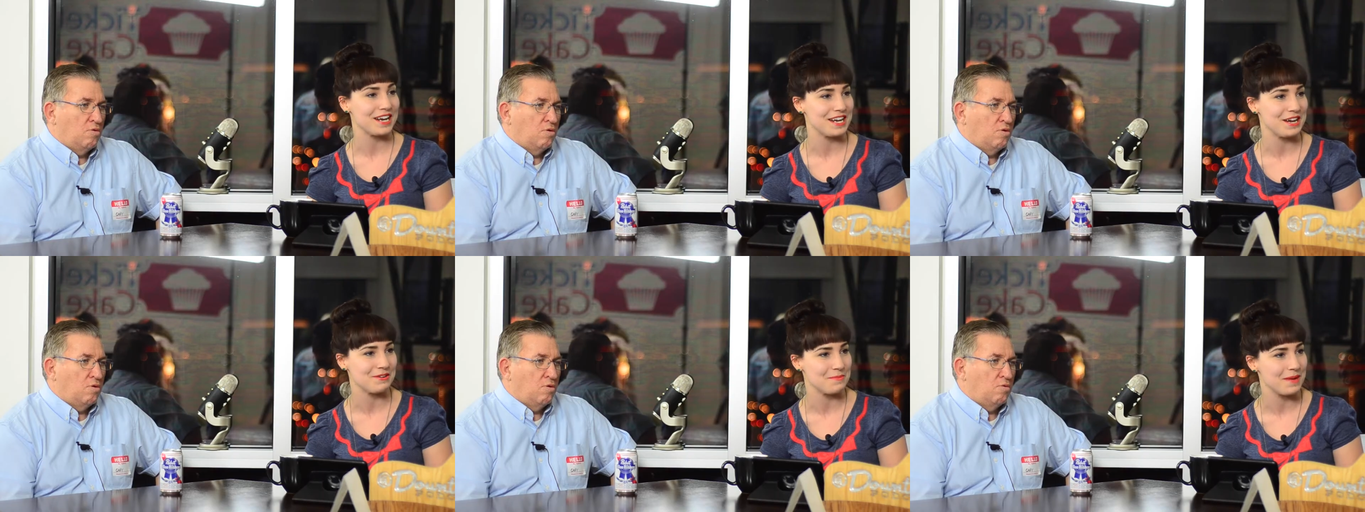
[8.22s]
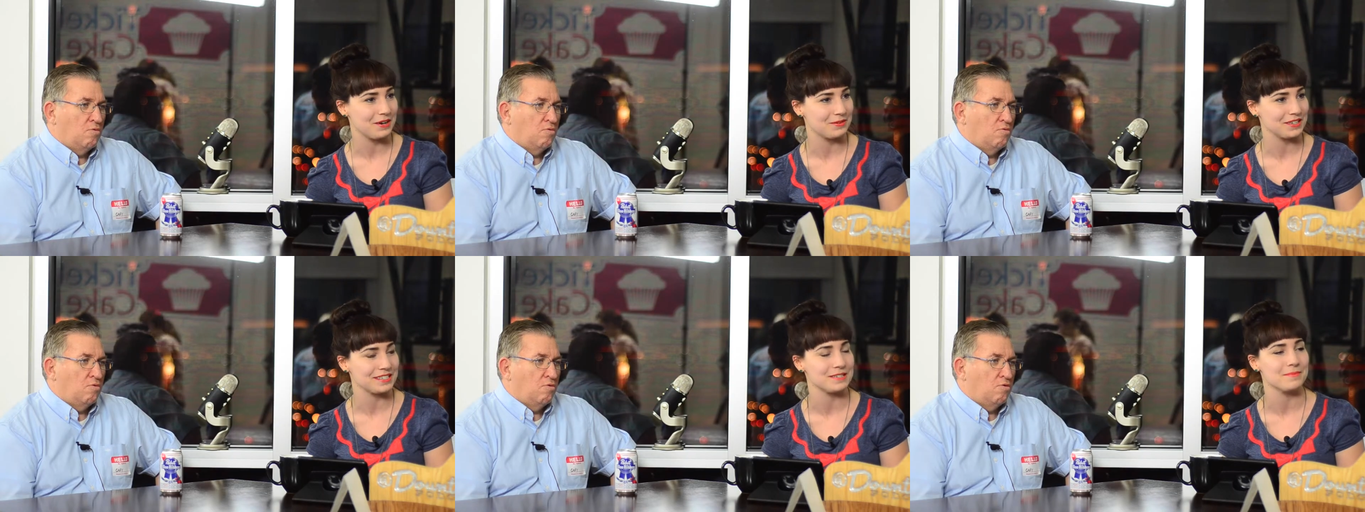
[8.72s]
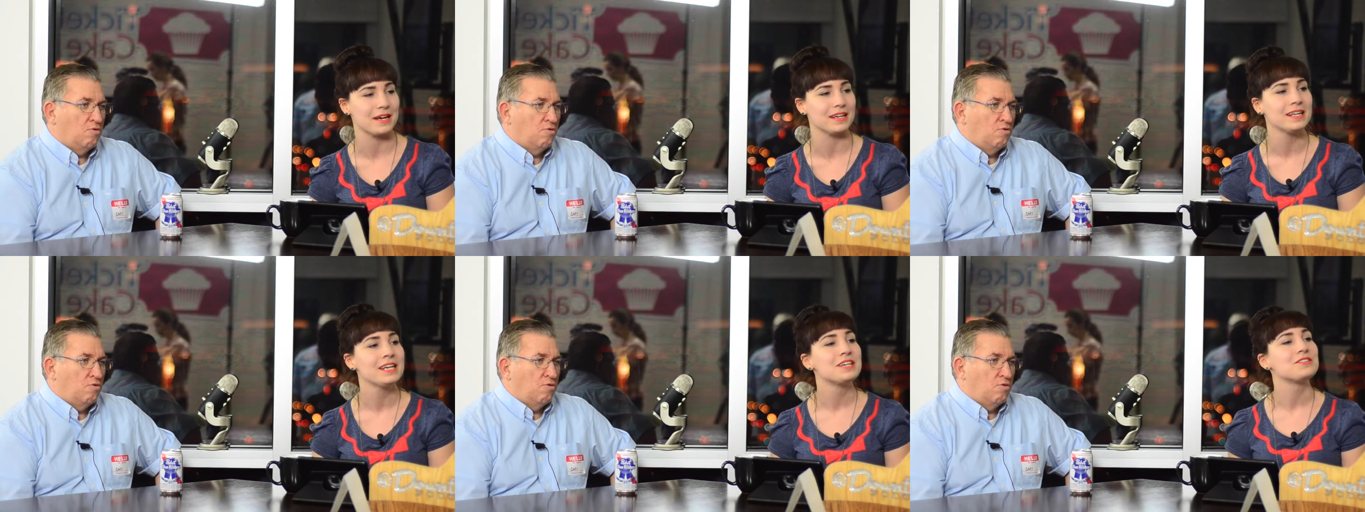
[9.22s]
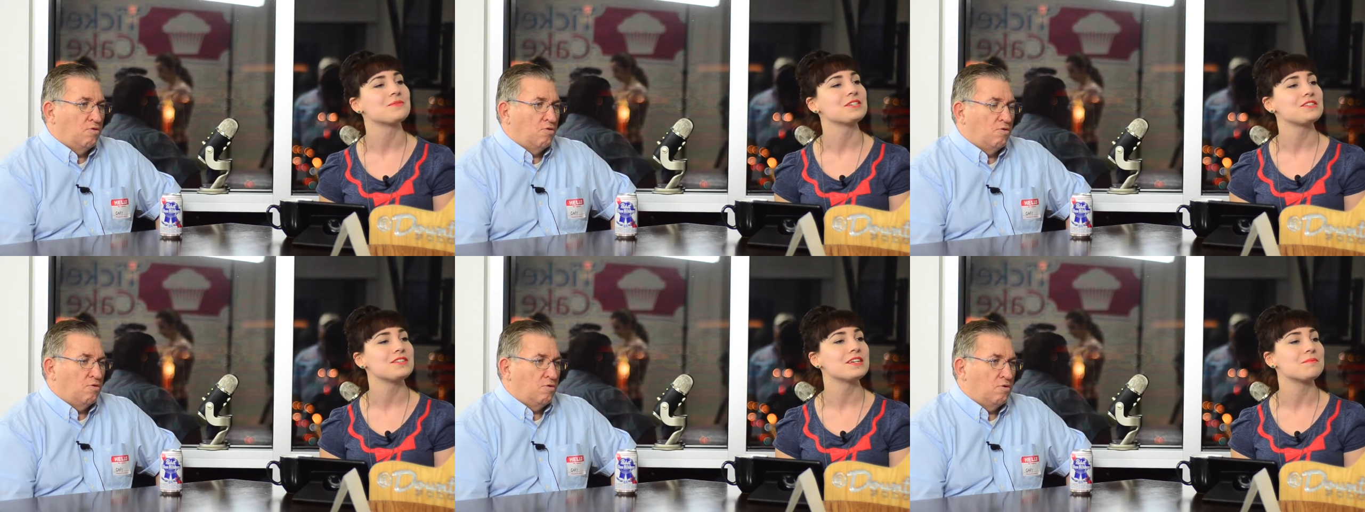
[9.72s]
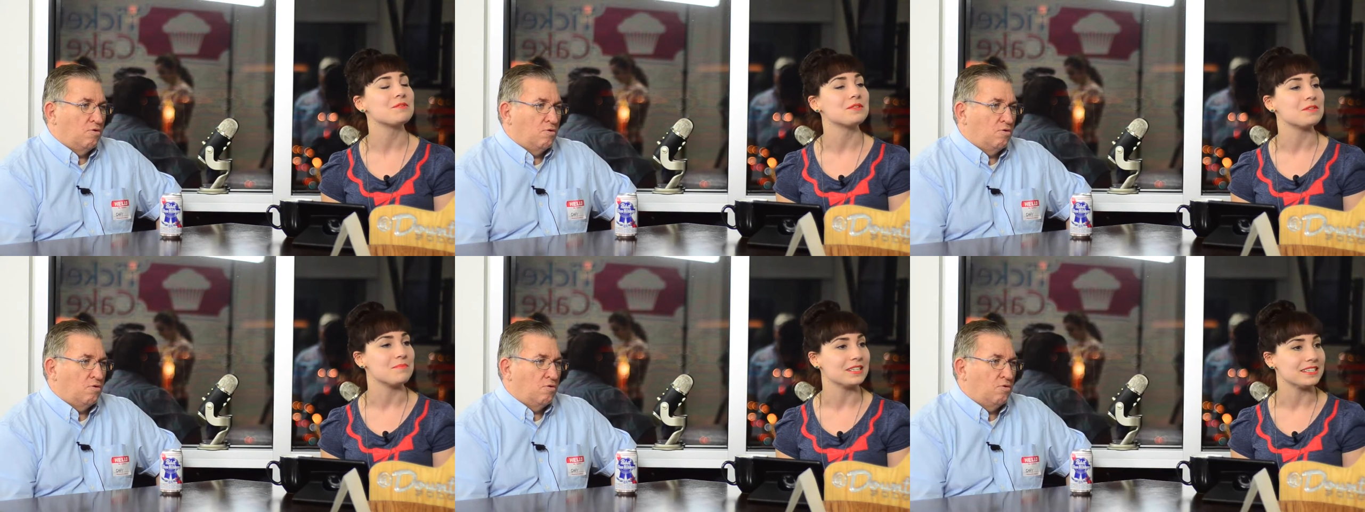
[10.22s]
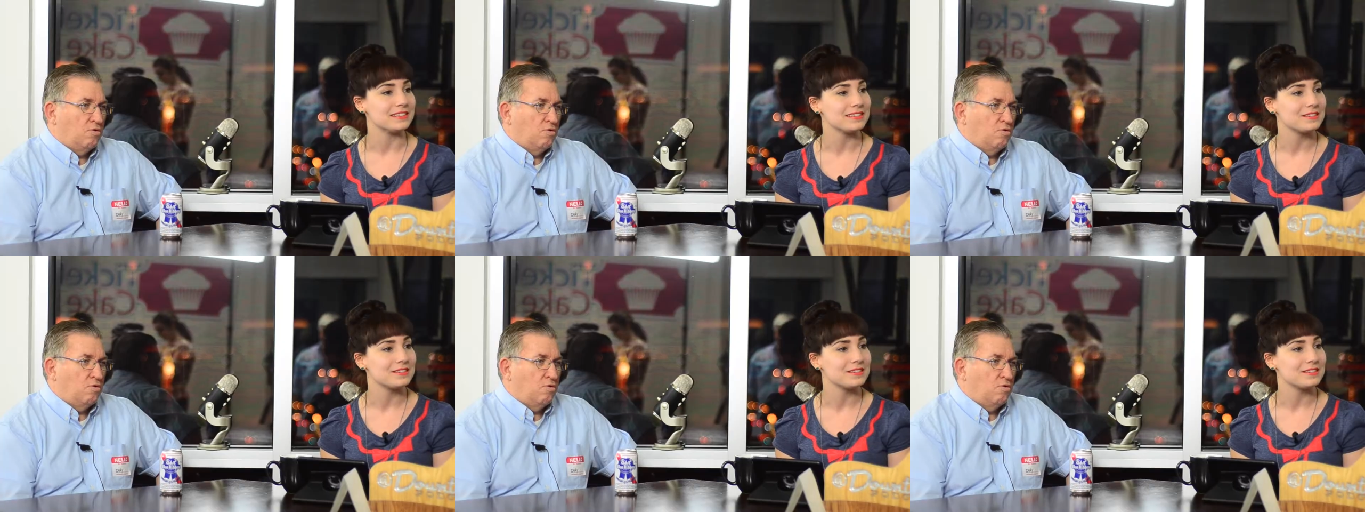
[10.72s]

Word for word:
Speaker 1: now about what it's about. So why don't you tell me what The Mill is?